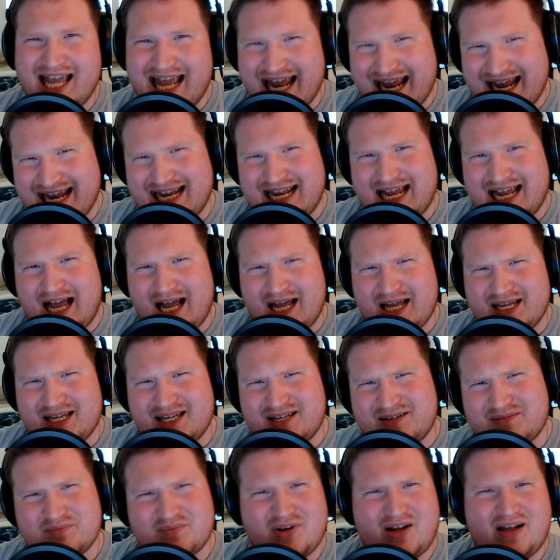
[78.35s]
AI
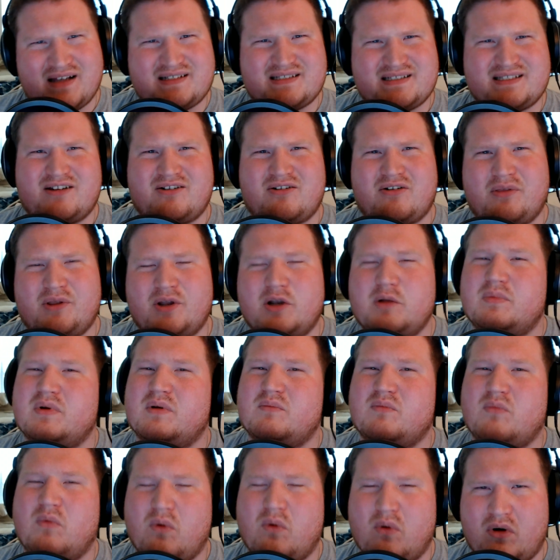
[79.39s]
and bots that are a little bit
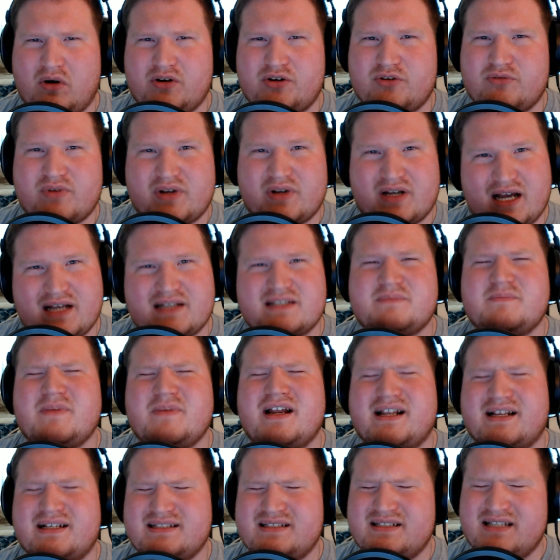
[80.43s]
more due to
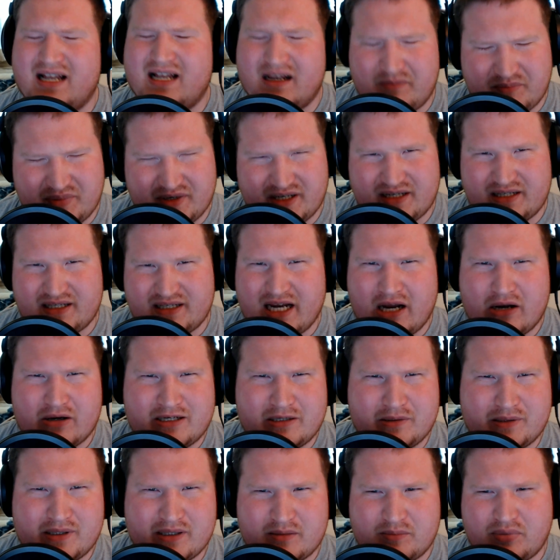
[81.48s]
cosmetics not being
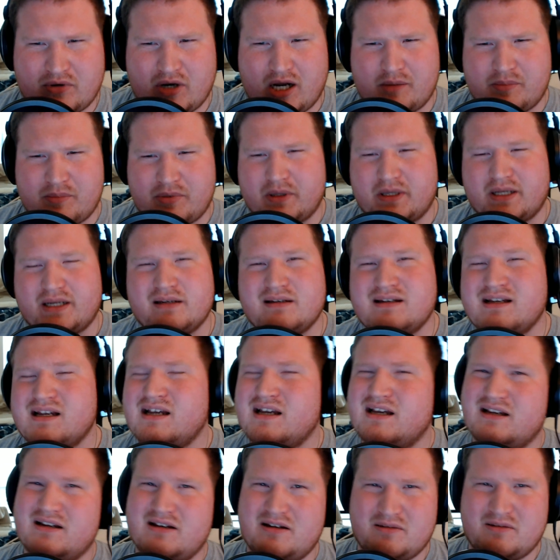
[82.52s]
calculated properly,
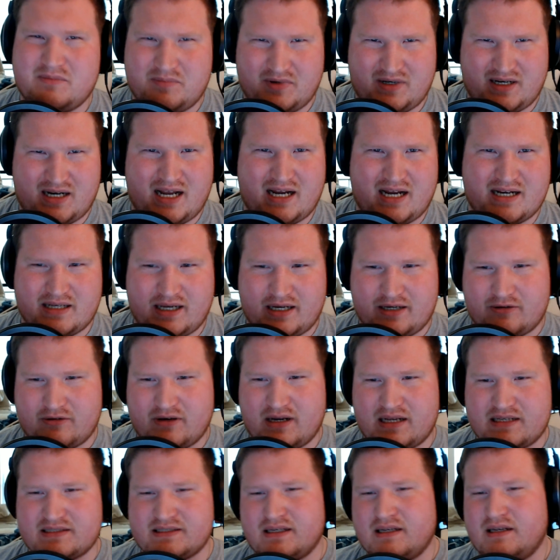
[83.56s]
but I
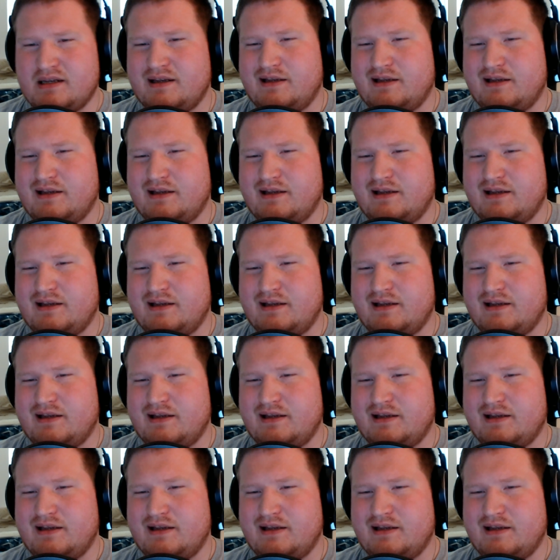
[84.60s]
digress.